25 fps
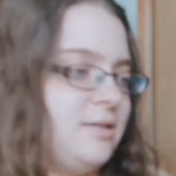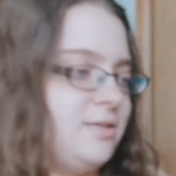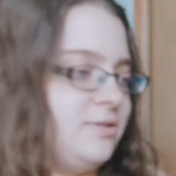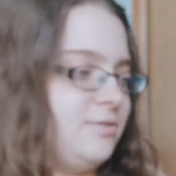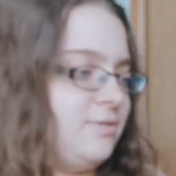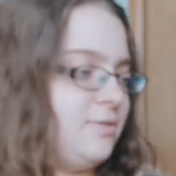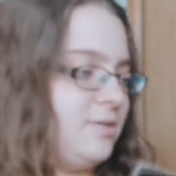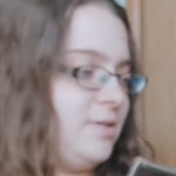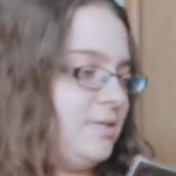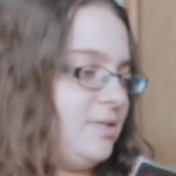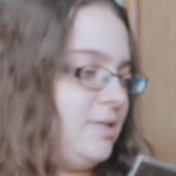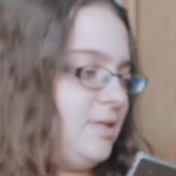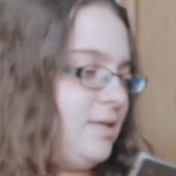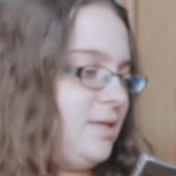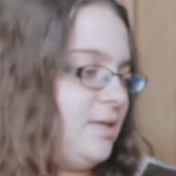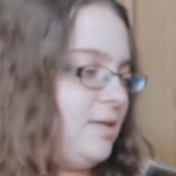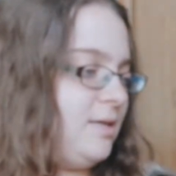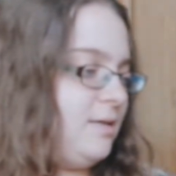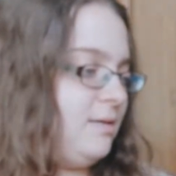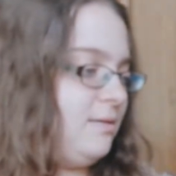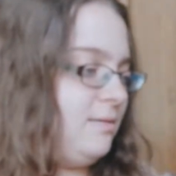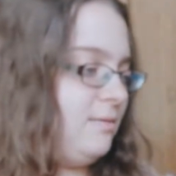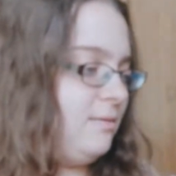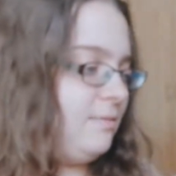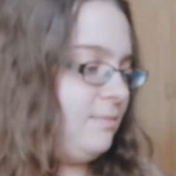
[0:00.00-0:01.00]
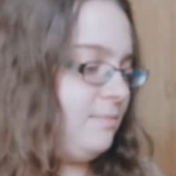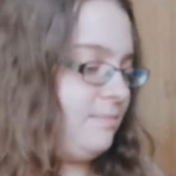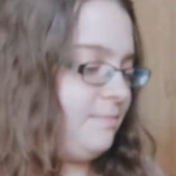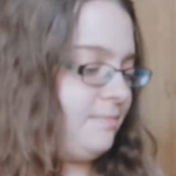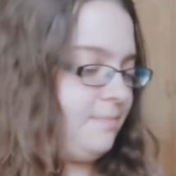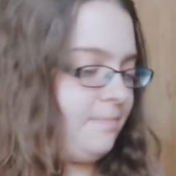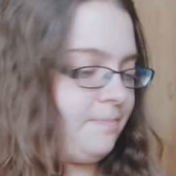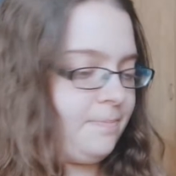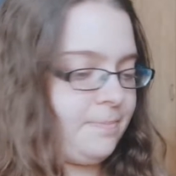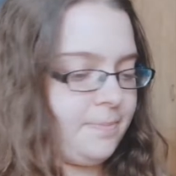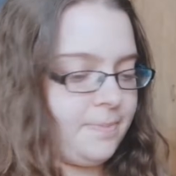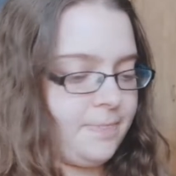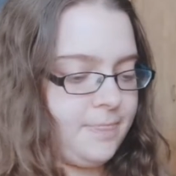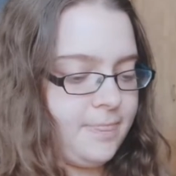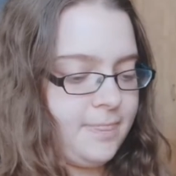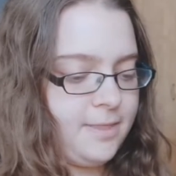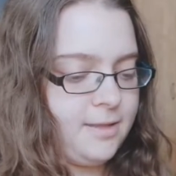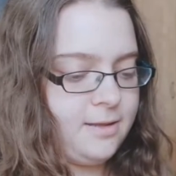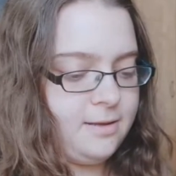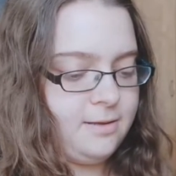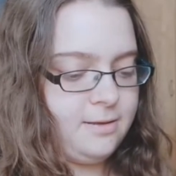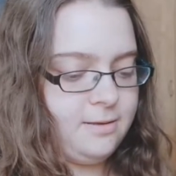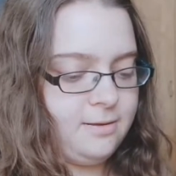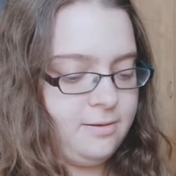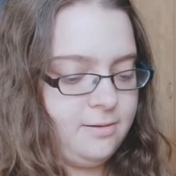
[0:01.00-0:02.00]
texturized again
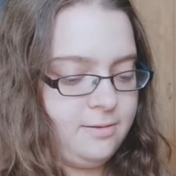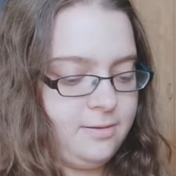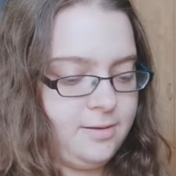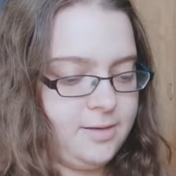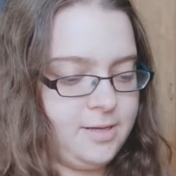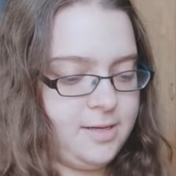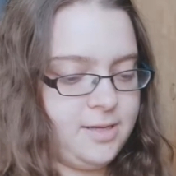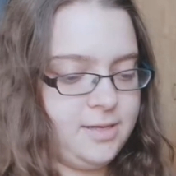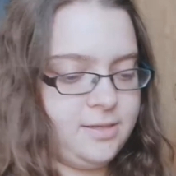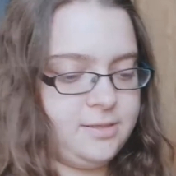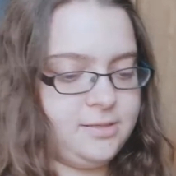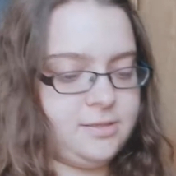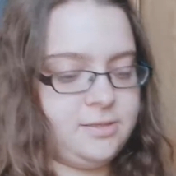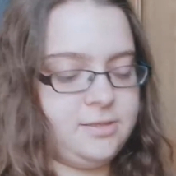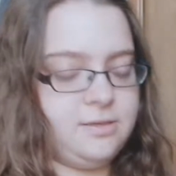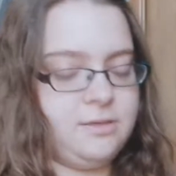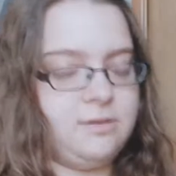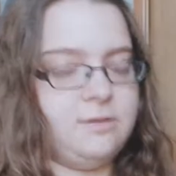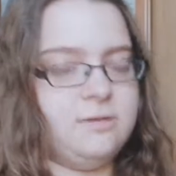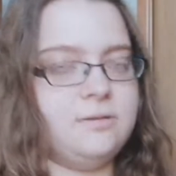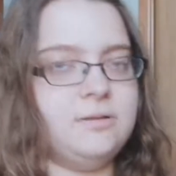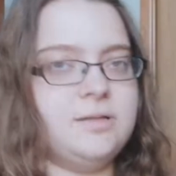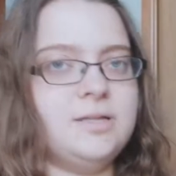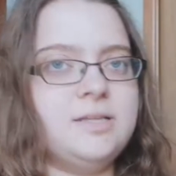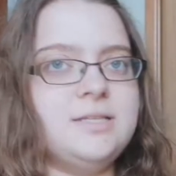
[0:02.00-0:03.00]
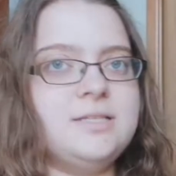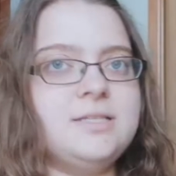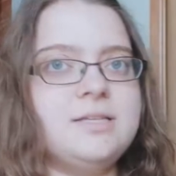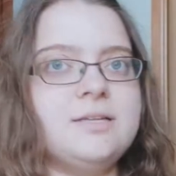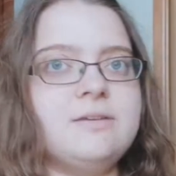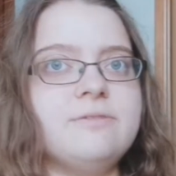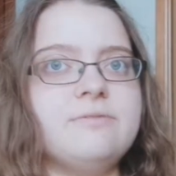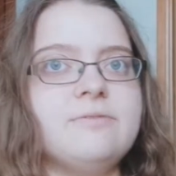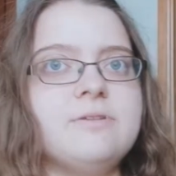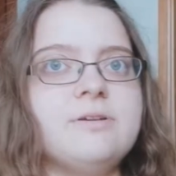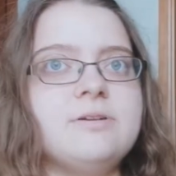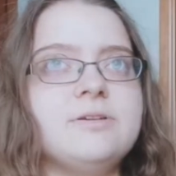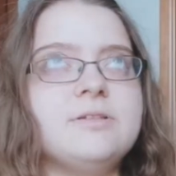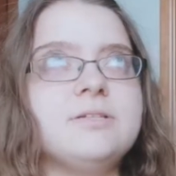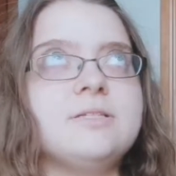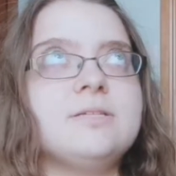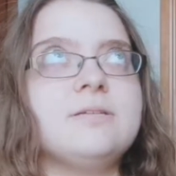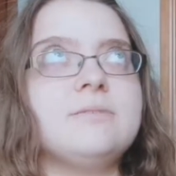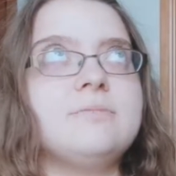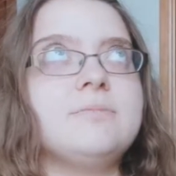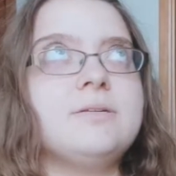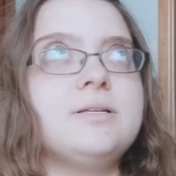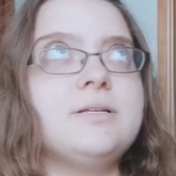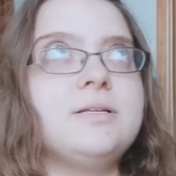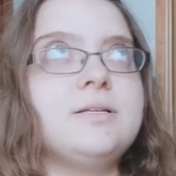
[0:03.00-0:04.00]
Okay, so let's see if there is
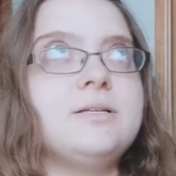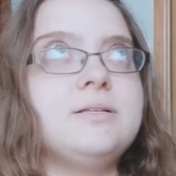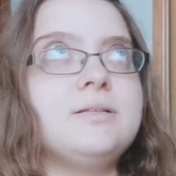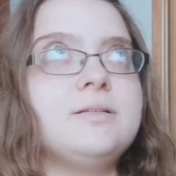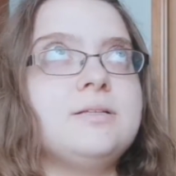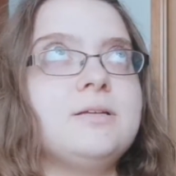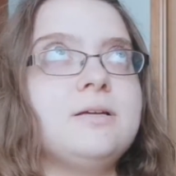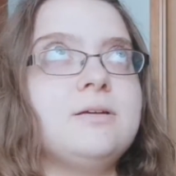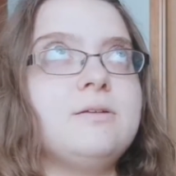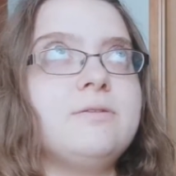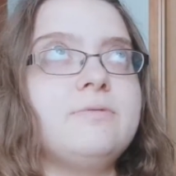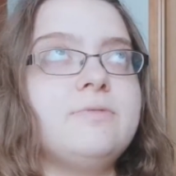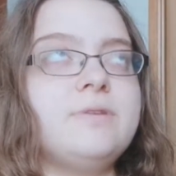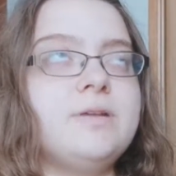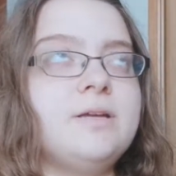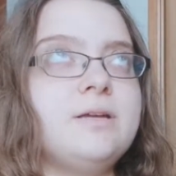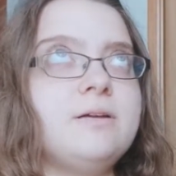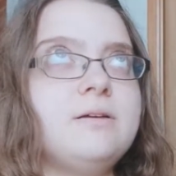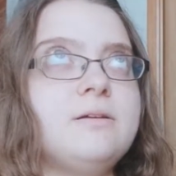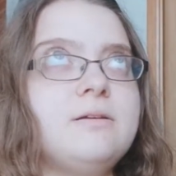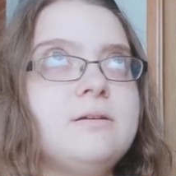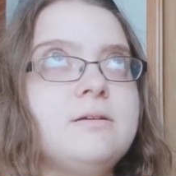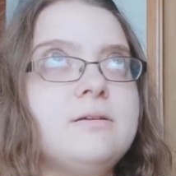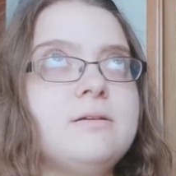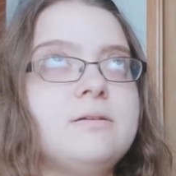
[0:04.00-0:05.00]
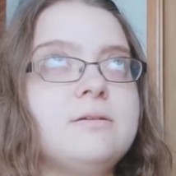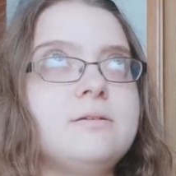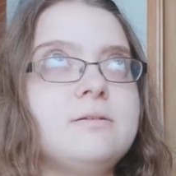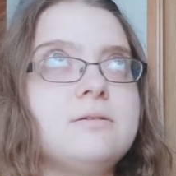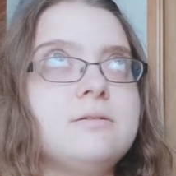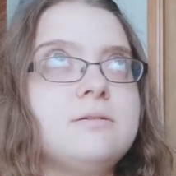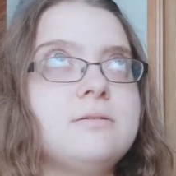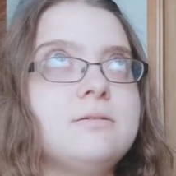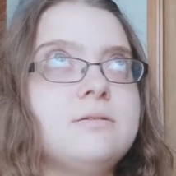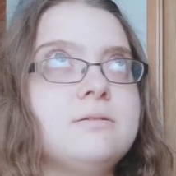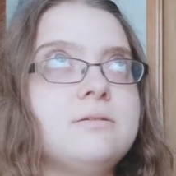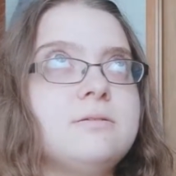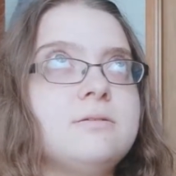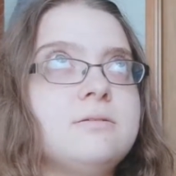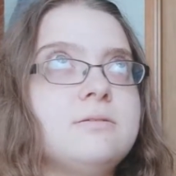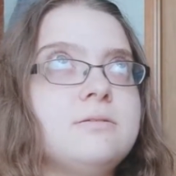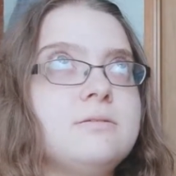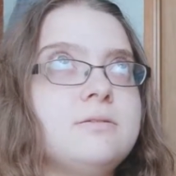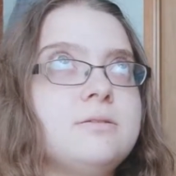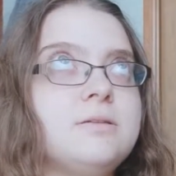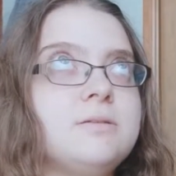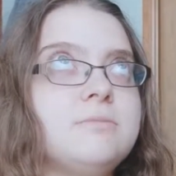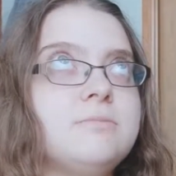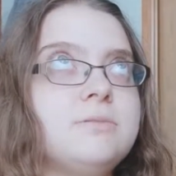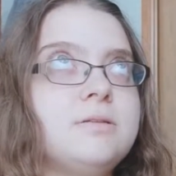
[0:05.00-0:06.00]
something inside over here.
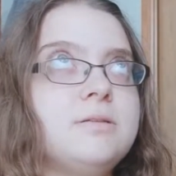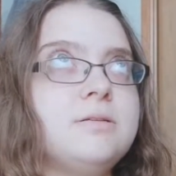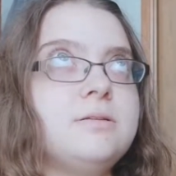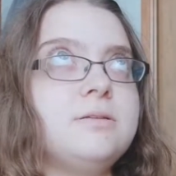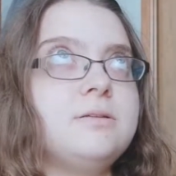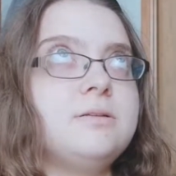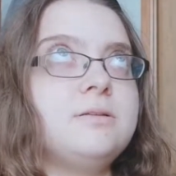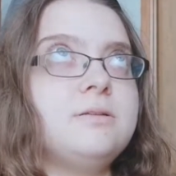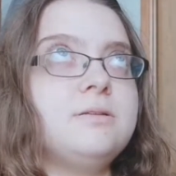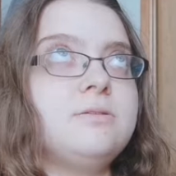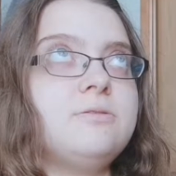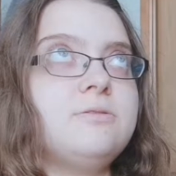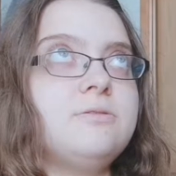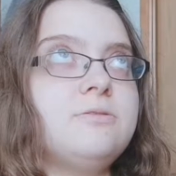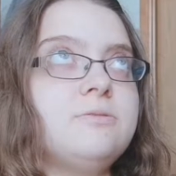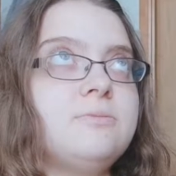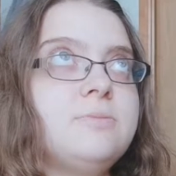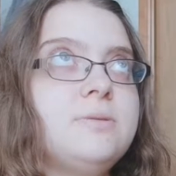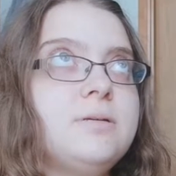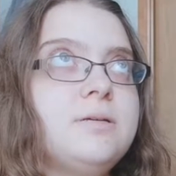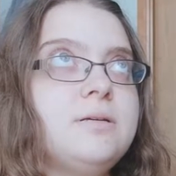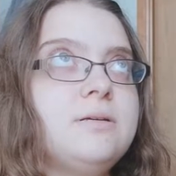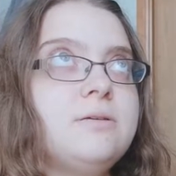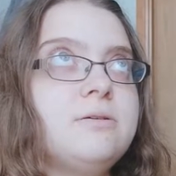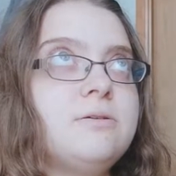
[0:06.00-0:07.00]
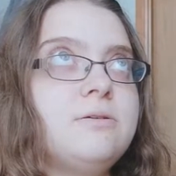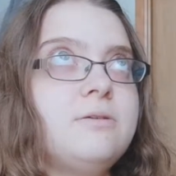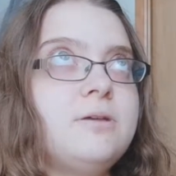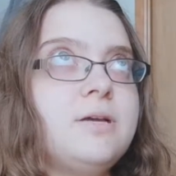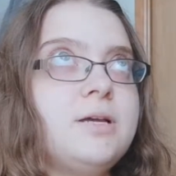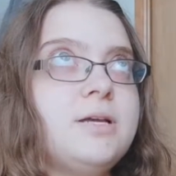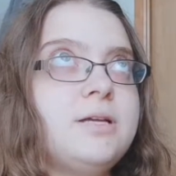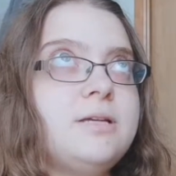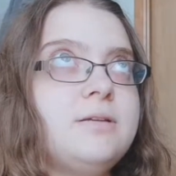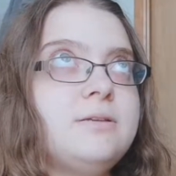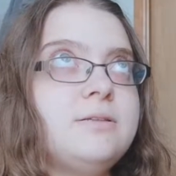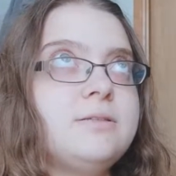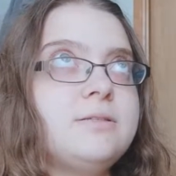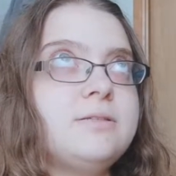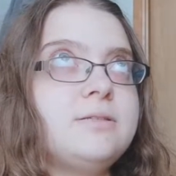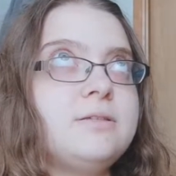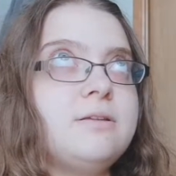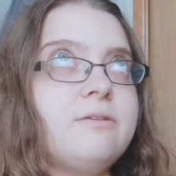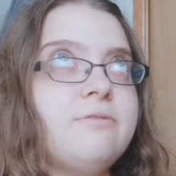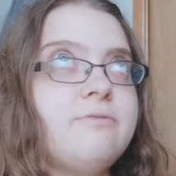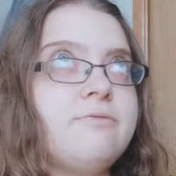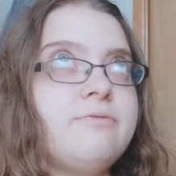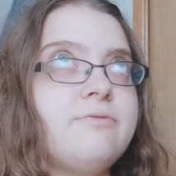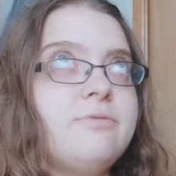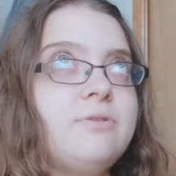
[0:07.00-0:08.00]
Something that needs to be... Okay,
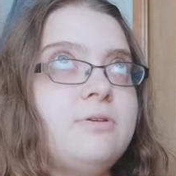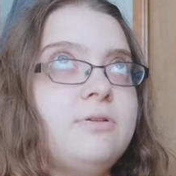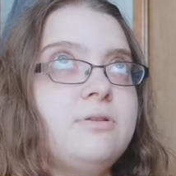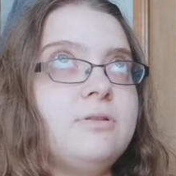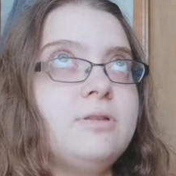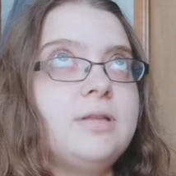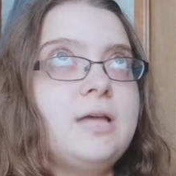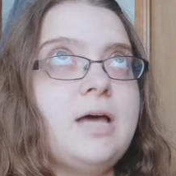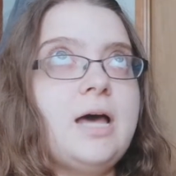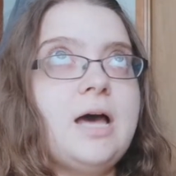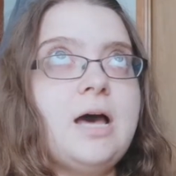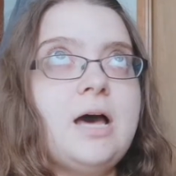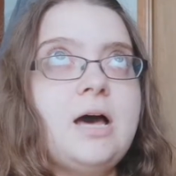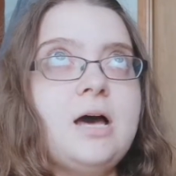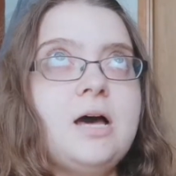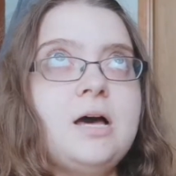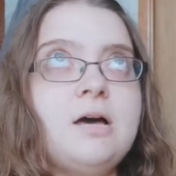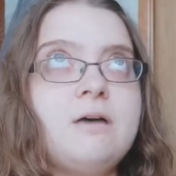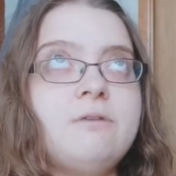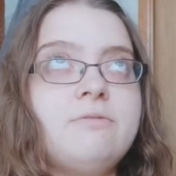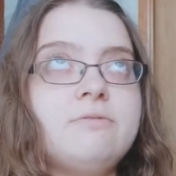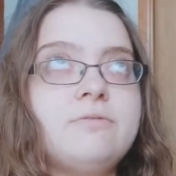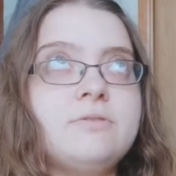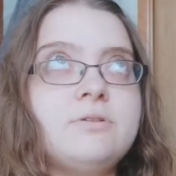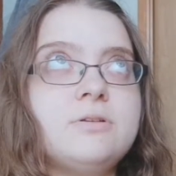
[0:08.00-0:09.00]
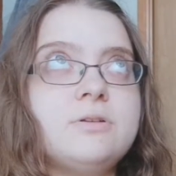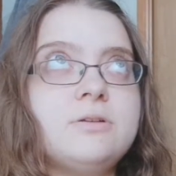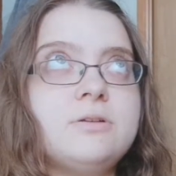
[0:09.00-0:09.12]
stuff fall up.